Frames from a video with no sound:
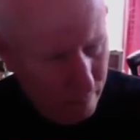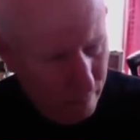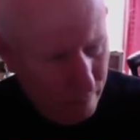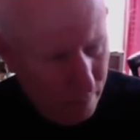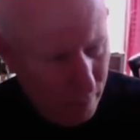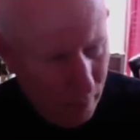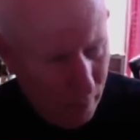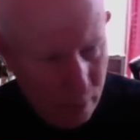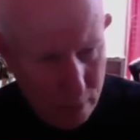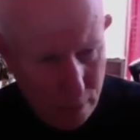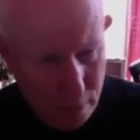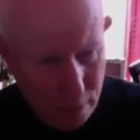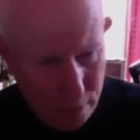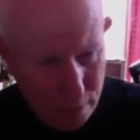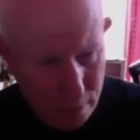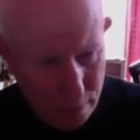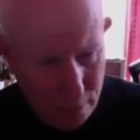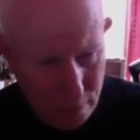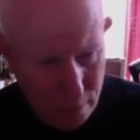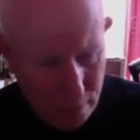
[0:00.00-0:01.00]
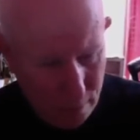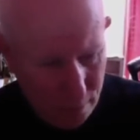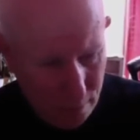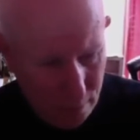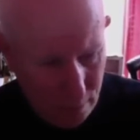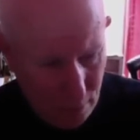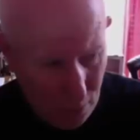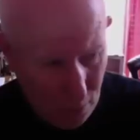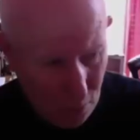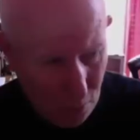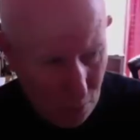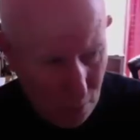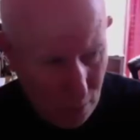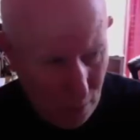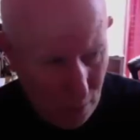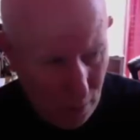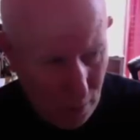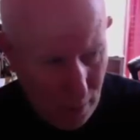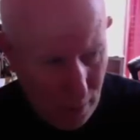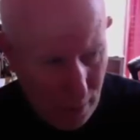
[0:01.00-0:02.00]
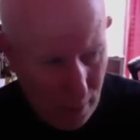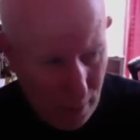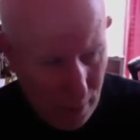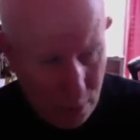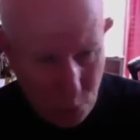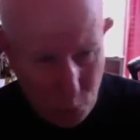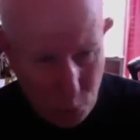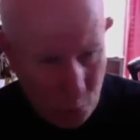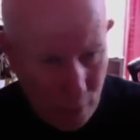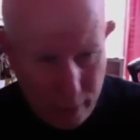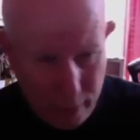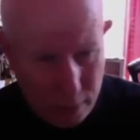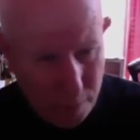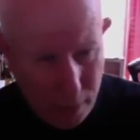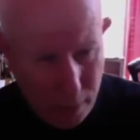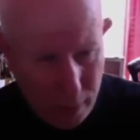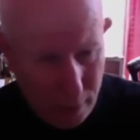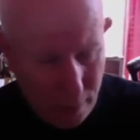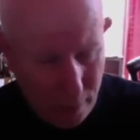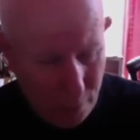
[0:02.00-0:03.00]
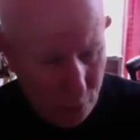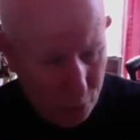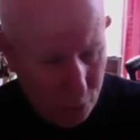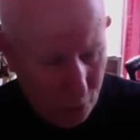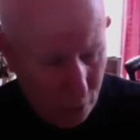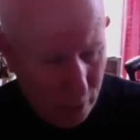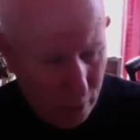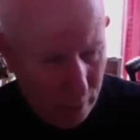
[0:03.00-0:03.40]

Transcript: And, you know, and it was right at the beginning of our journey,